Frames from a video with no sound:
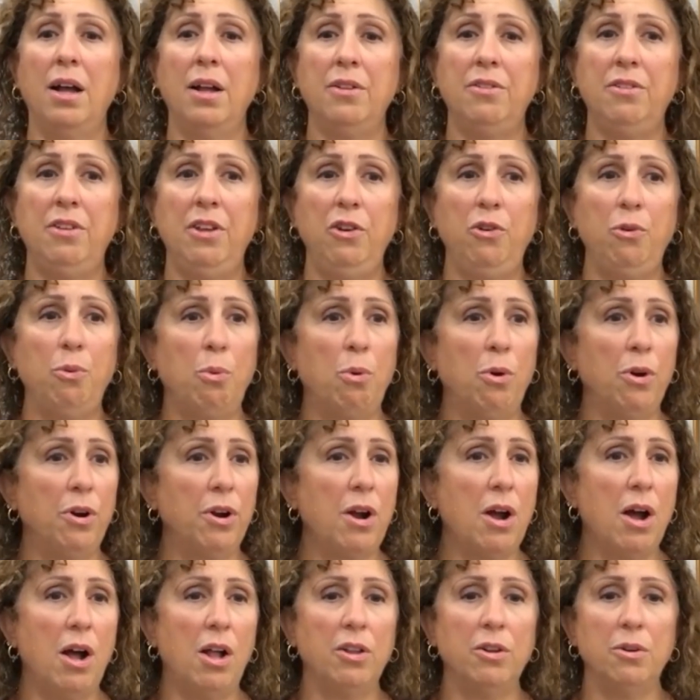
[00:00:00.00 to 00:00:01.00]
Teach
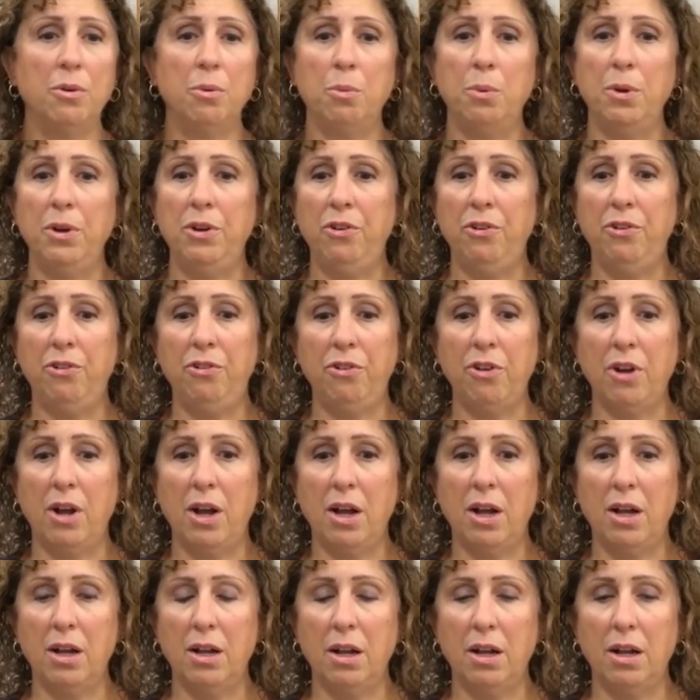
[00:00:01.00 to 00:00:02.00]
watercolor, which
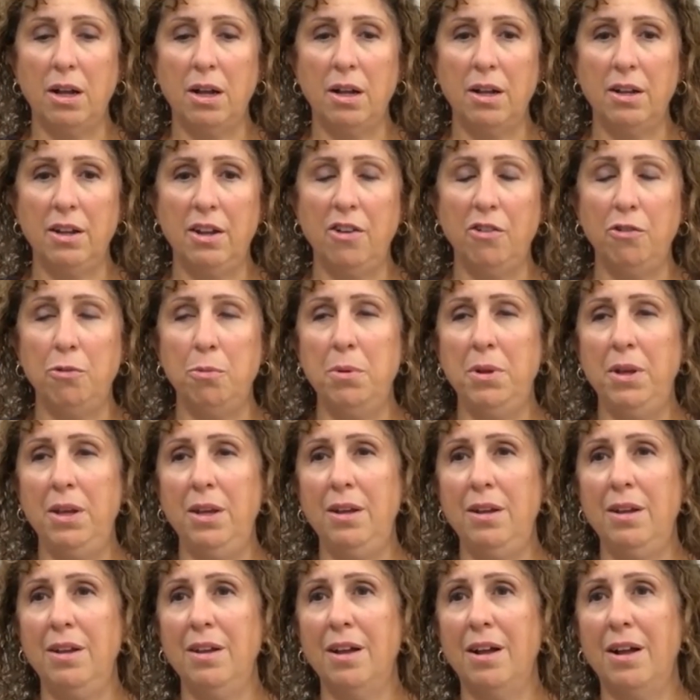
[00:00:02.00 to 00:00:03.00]
gives
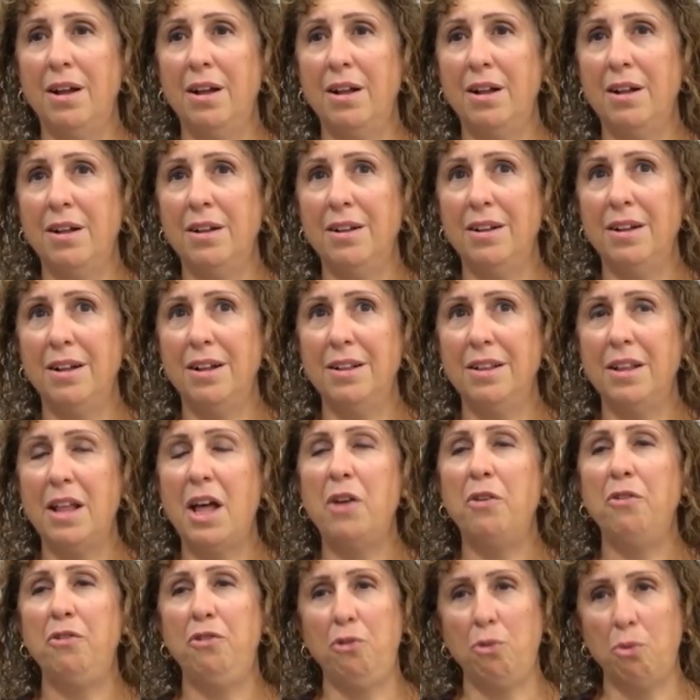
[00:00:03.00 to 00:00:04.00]
me a
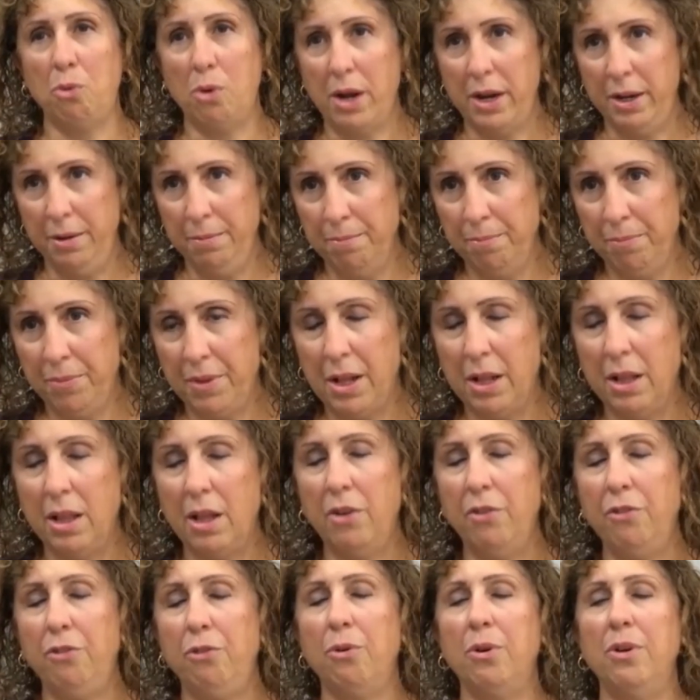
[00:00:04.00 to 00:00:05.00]
lot of joy. A
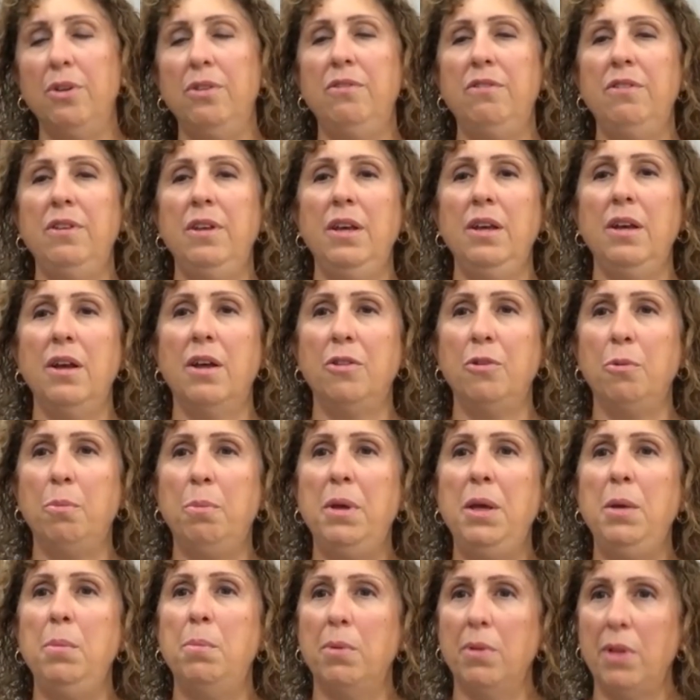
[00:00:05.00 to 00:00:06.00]
lot of joy seeing other
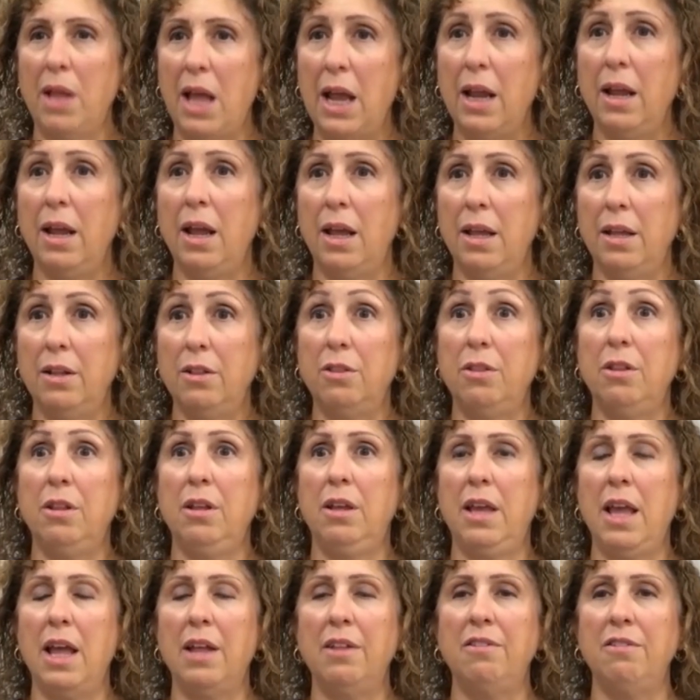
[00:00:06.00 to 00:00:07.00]
people
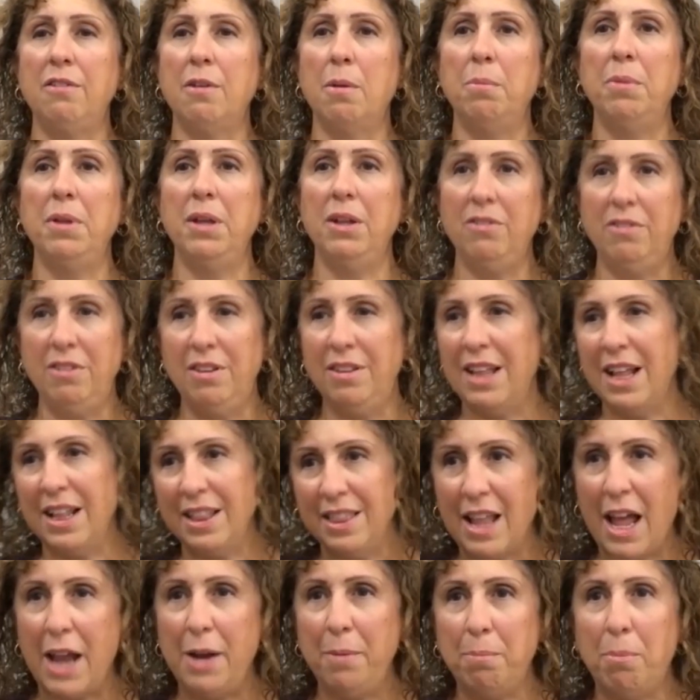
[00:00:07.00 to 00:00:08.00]
get something, see
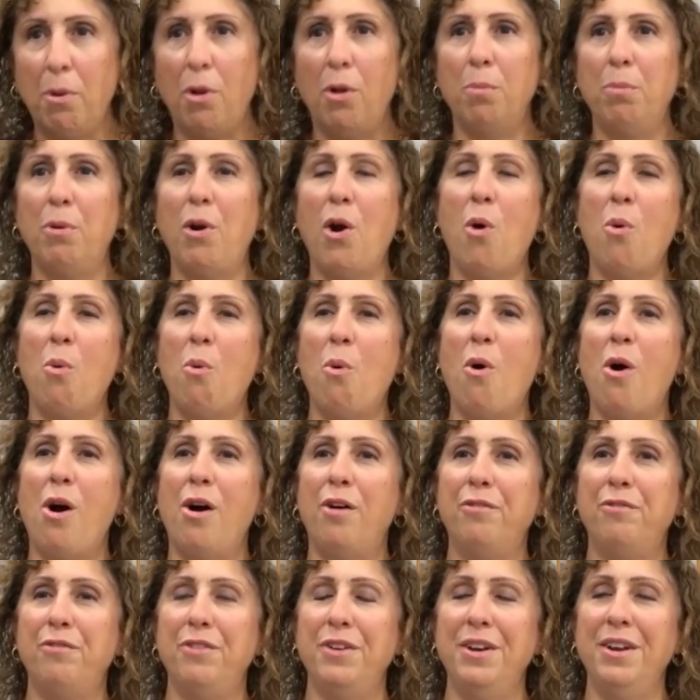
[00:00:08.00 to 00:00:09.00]
that light bulb go
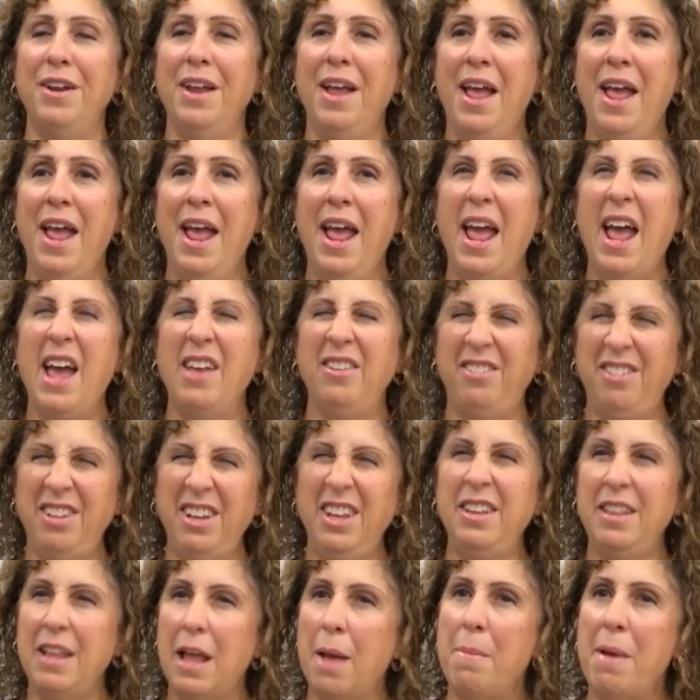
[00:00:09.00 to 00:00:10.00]
off, and
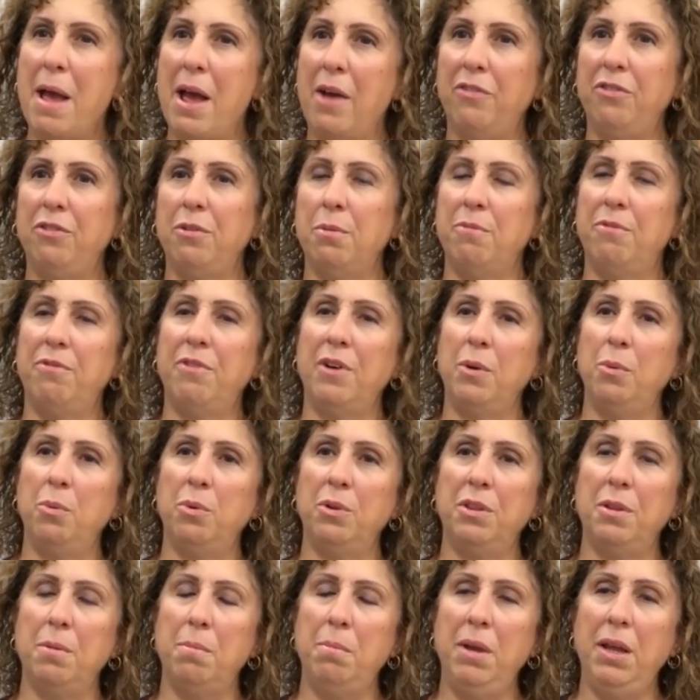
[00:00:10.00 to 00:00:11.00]
seeing them have some fun
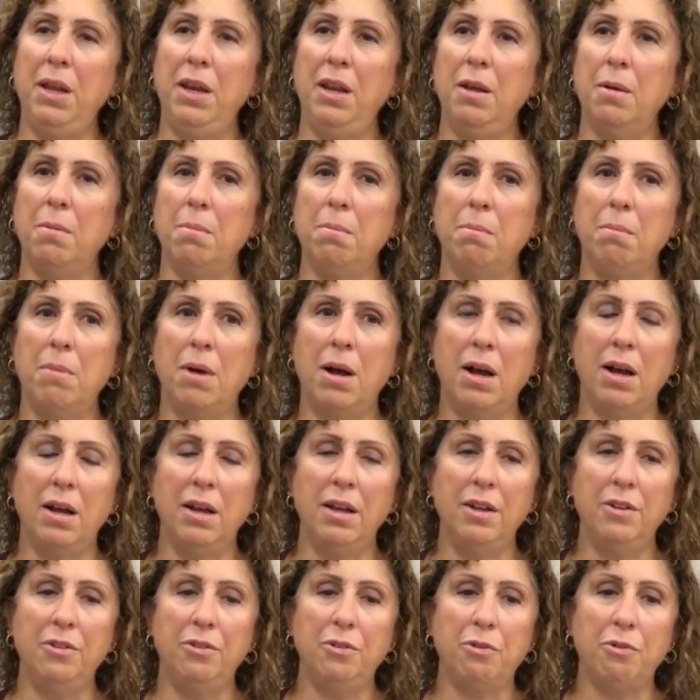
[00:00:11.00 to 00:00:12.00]
with the medium
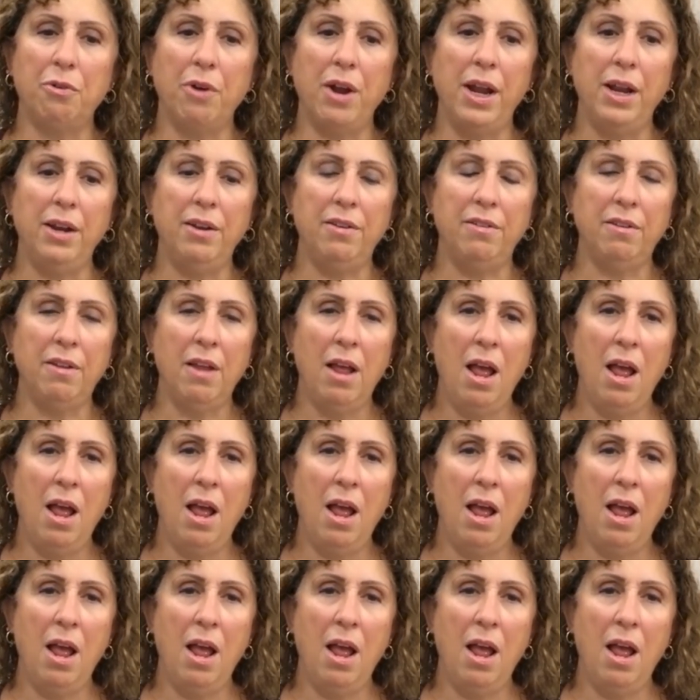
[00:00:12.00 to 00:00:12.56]
is great.